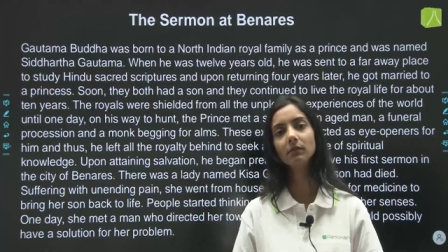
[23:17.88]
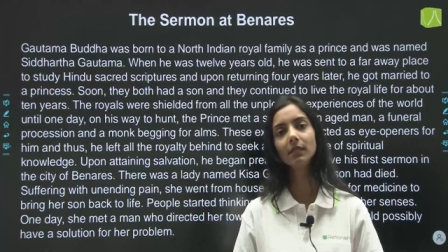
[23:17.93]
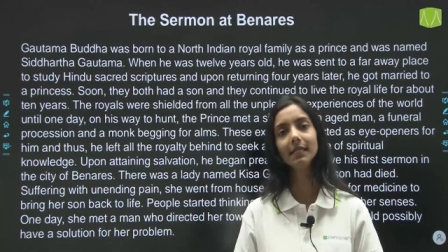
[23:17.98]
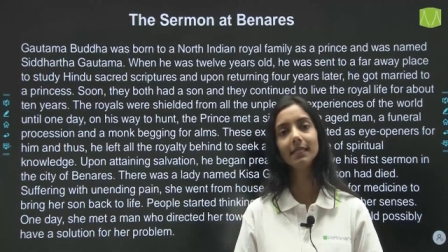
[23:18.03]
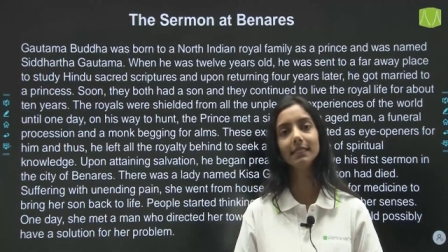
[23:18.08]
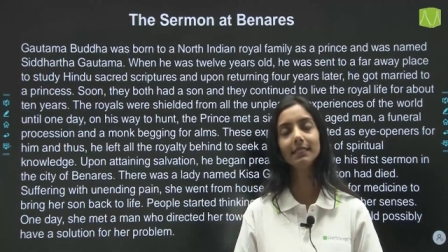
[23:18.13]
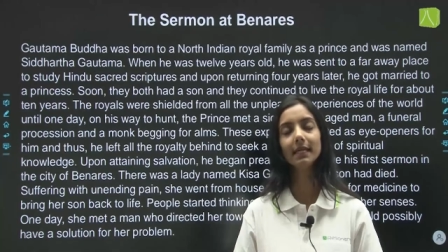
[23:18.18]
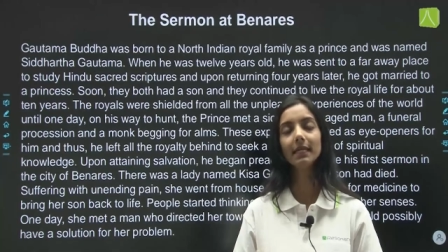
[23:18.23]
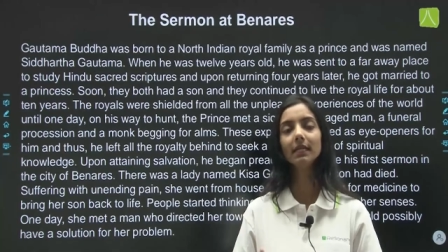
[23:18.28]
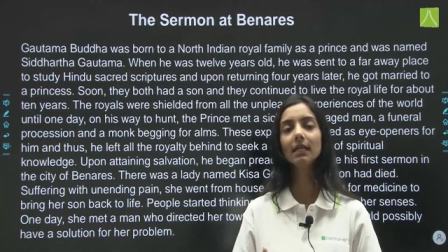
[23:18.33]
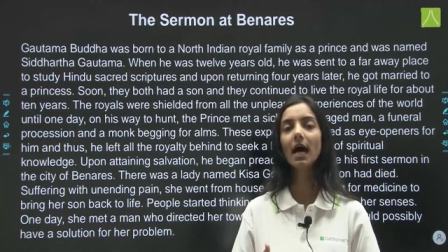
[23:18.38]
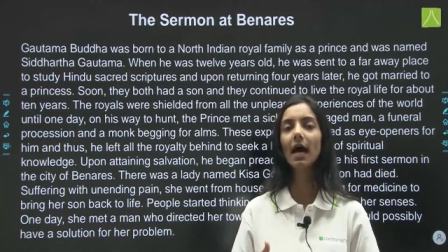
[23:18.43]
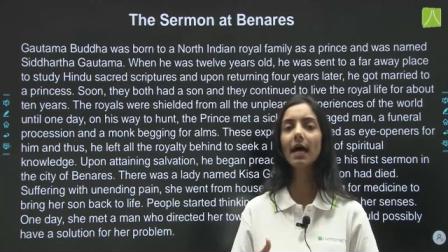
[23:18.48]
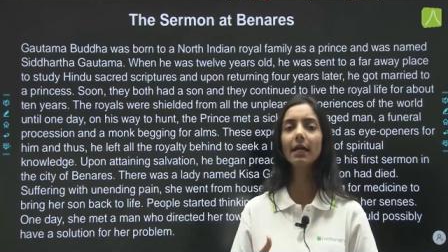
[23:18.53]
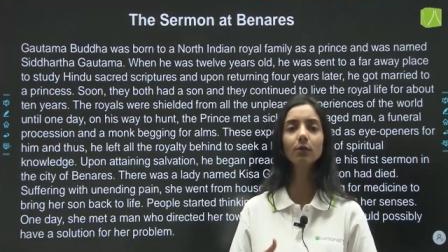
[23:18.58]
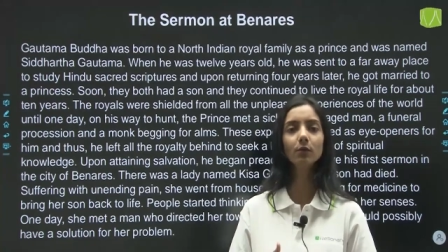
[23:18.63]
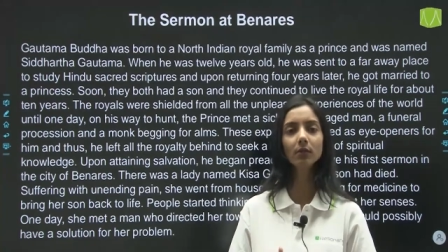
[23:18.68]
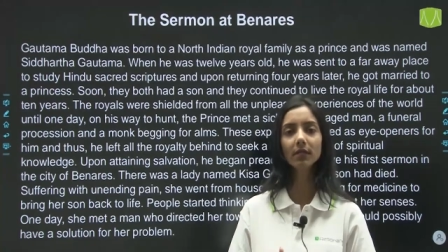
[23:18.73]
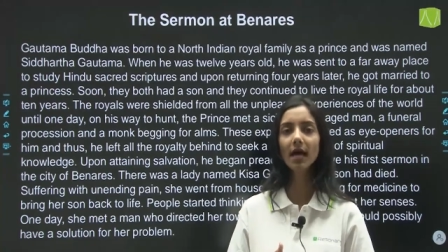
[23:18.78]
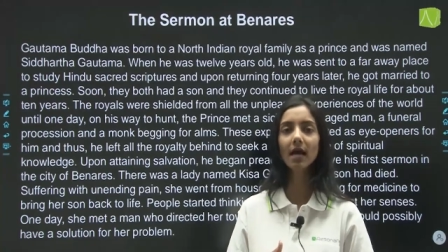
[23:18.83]
he said,
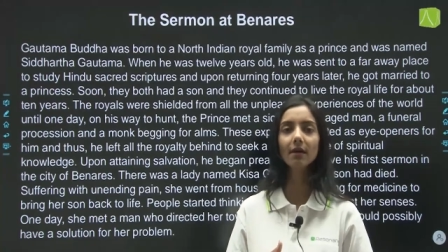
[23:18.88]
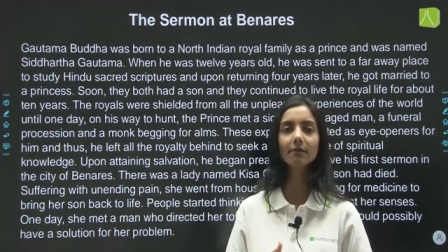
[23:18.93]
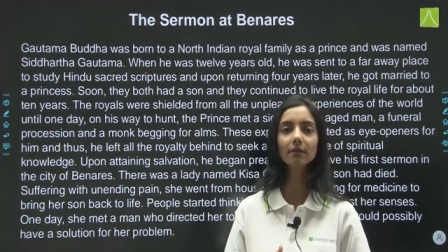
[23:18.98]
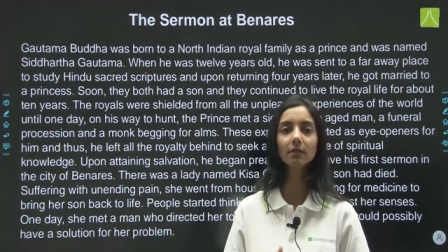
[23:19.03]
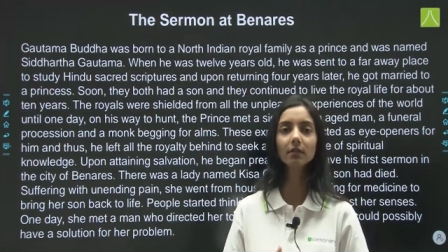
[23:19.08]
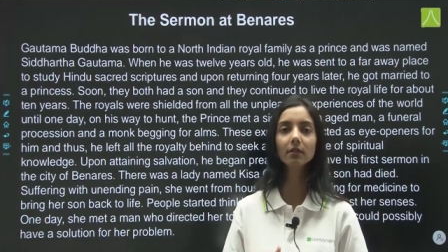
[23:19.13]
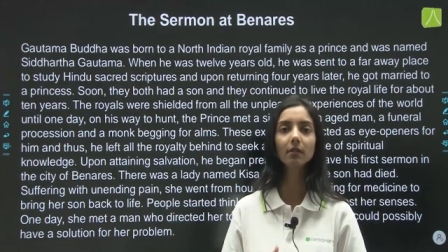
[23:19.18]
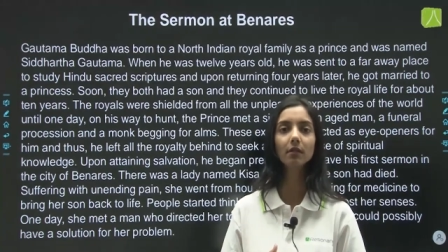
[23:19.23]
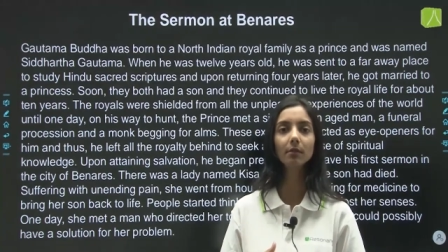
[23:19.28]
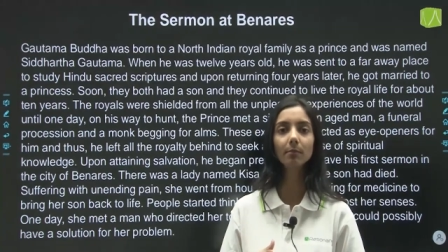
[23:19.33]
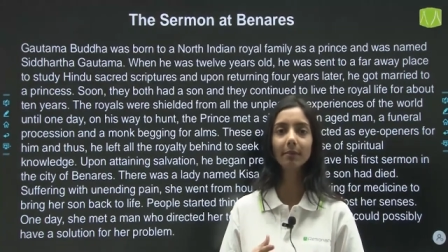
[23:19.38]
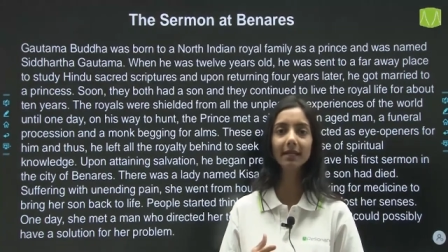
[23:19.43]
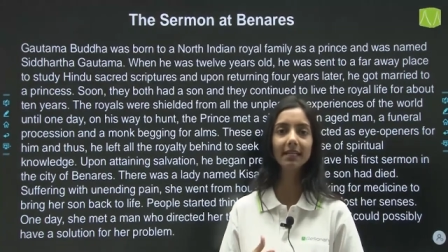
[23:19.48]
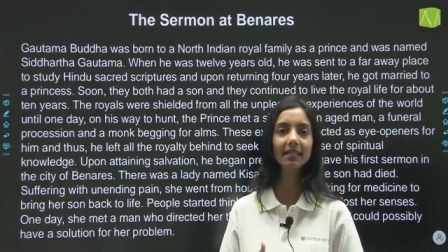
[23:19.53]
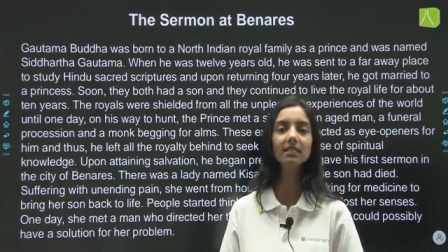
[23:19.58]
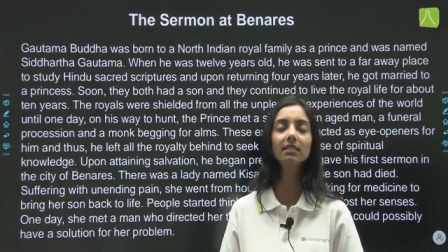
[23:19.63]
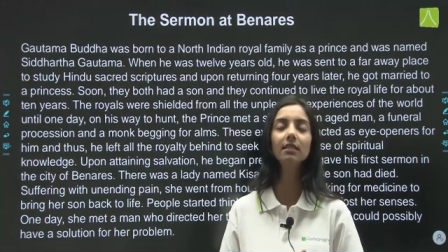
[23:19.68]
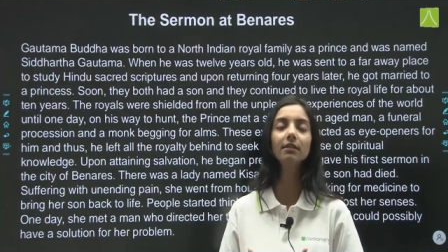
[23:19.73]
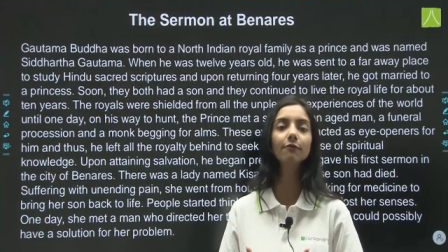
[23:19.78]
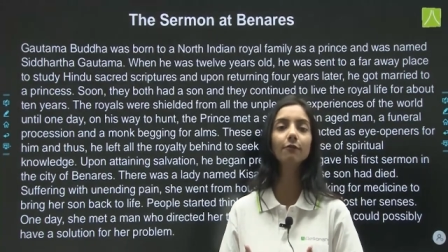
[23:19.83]
I don't have a
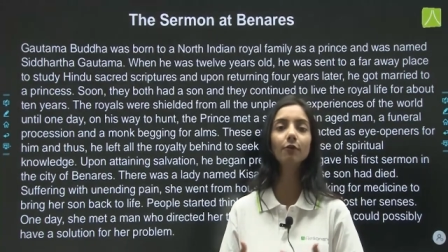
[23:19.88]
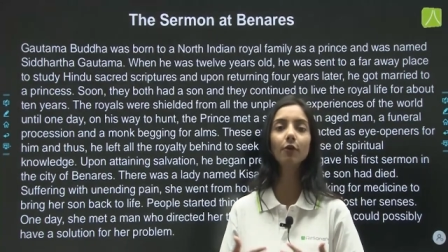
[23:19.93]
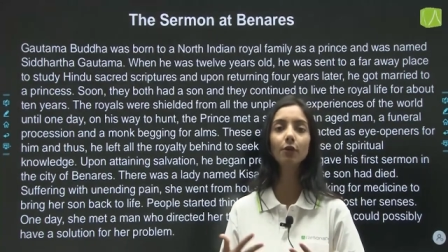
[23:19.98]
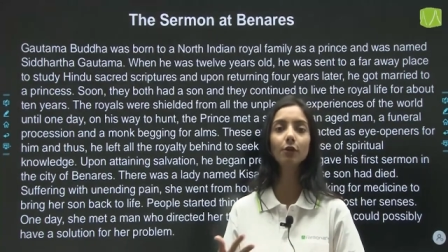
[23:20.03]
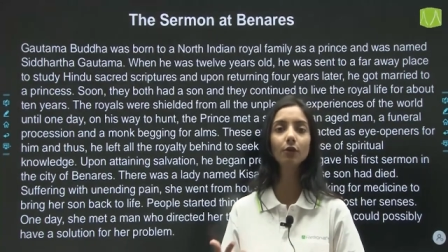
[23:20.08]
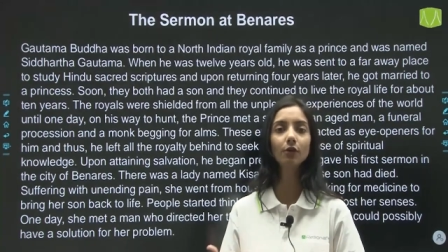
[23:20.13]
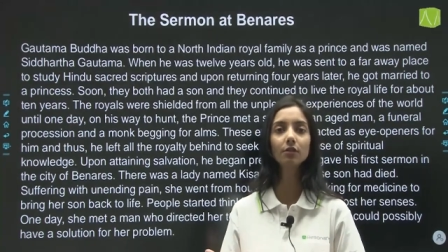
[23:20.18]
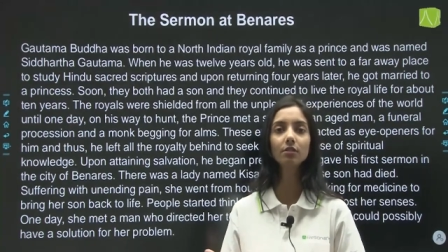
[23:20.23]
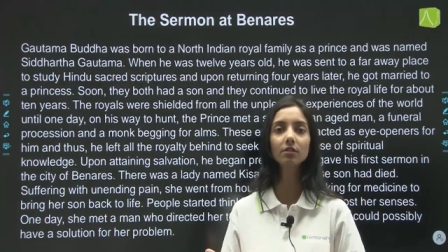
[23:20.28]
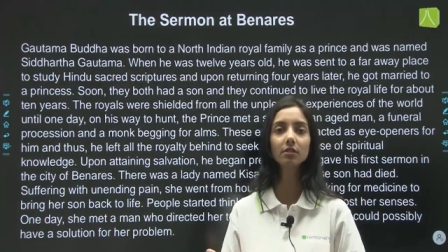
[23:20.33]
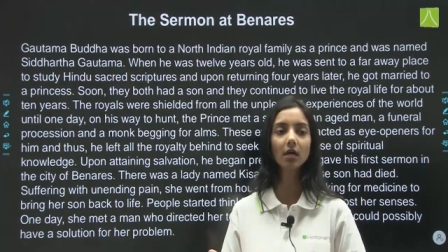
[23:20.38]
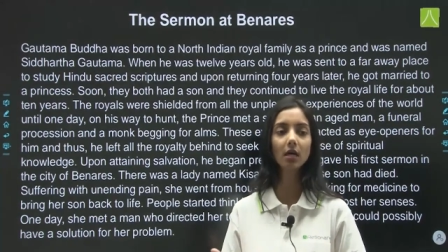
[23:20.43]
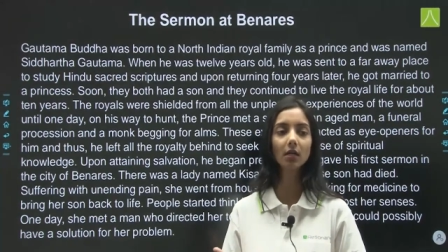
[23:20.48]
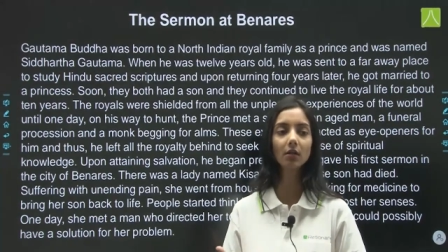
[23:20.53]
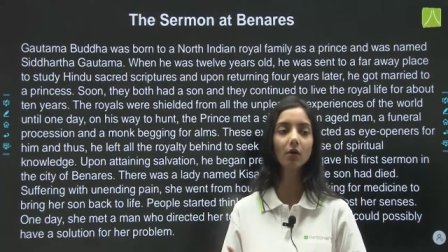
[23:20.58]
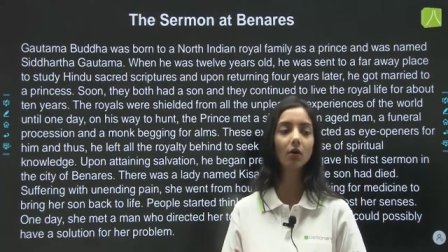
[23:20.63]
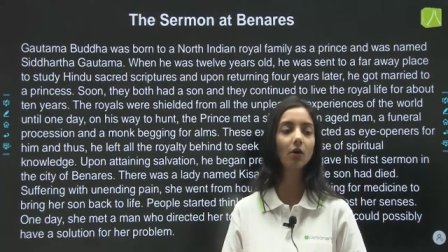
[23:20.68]
medicine for your son